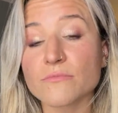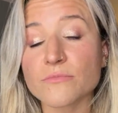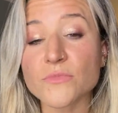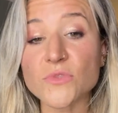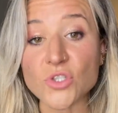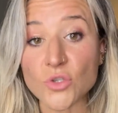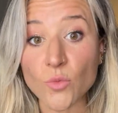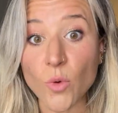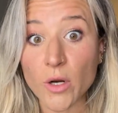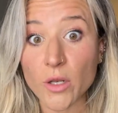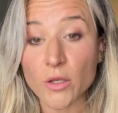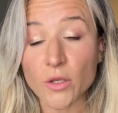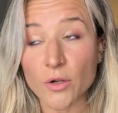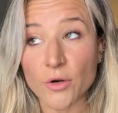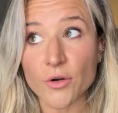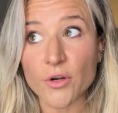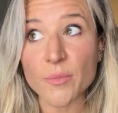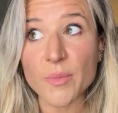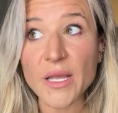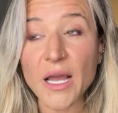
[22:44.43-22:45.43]
do you want to
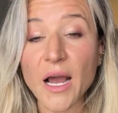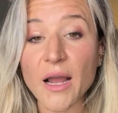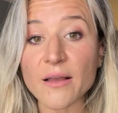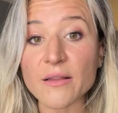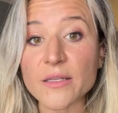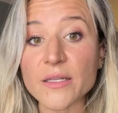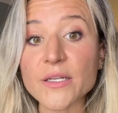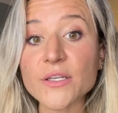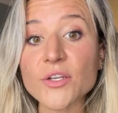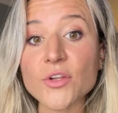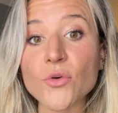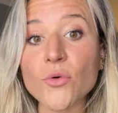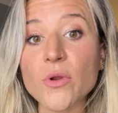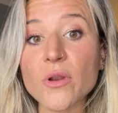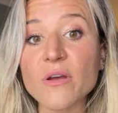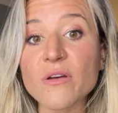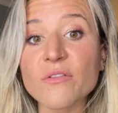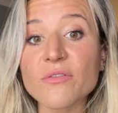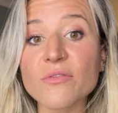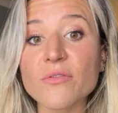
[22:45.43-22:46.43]
learn to be highly
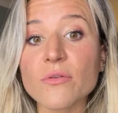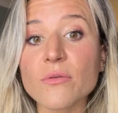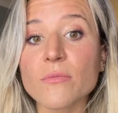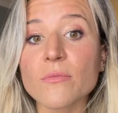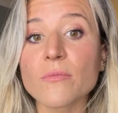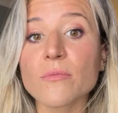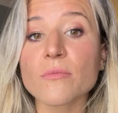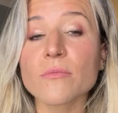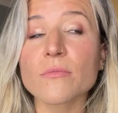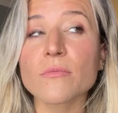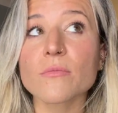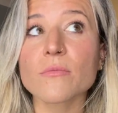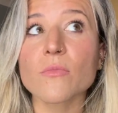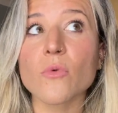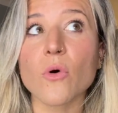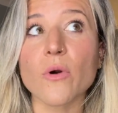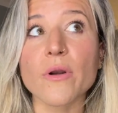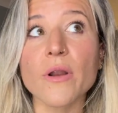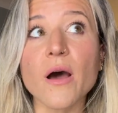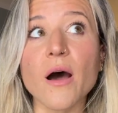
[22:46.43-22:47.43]
intuitive
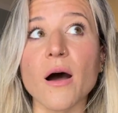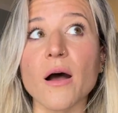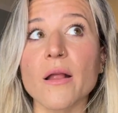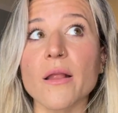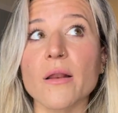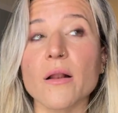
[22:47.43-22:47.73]
or not?